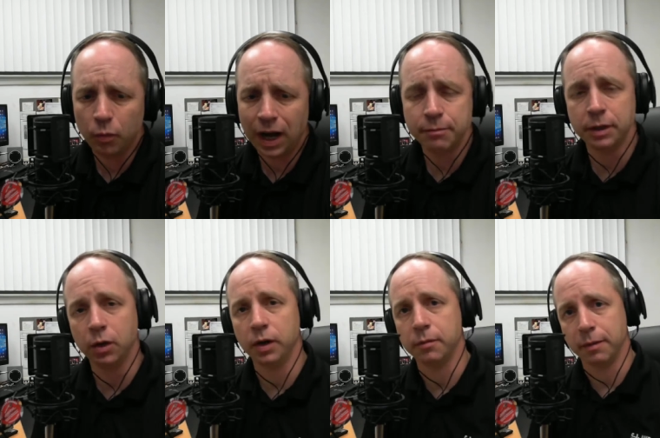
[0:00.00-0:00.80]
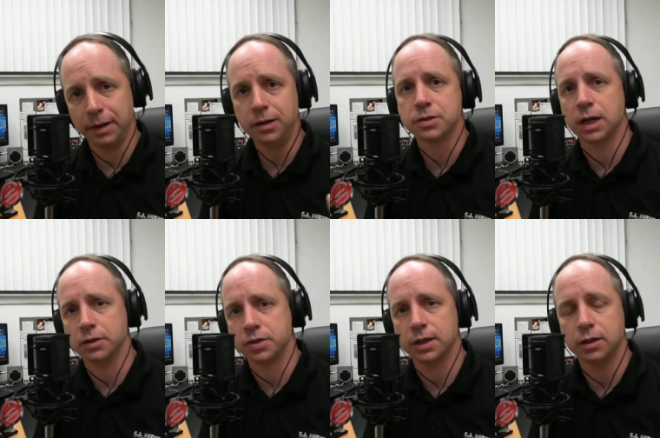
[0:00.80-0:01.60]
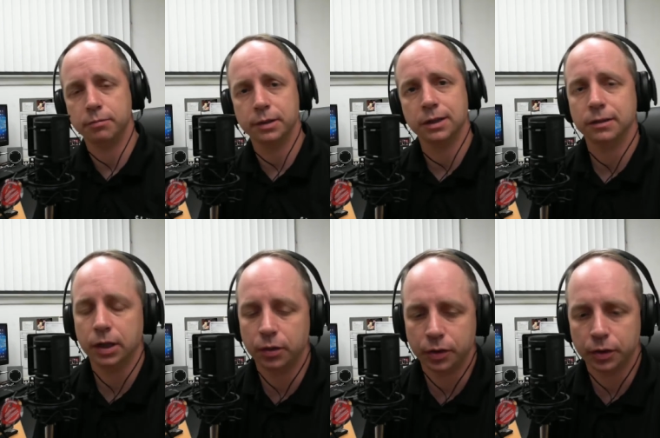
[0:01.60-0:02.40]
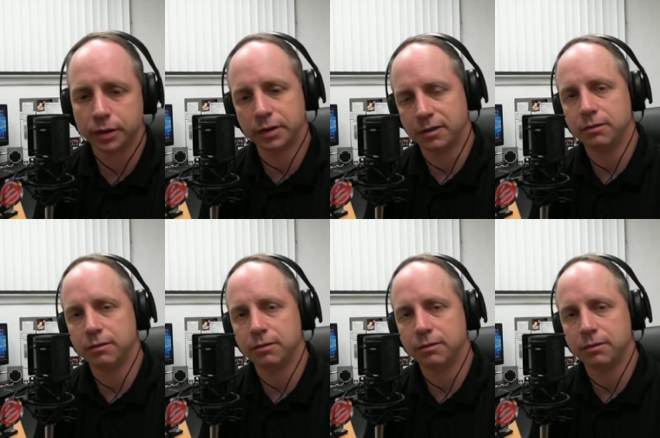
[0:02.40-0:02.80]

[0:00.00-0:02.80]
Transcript: I've been going to my parents' house to help, uh, you know, cook.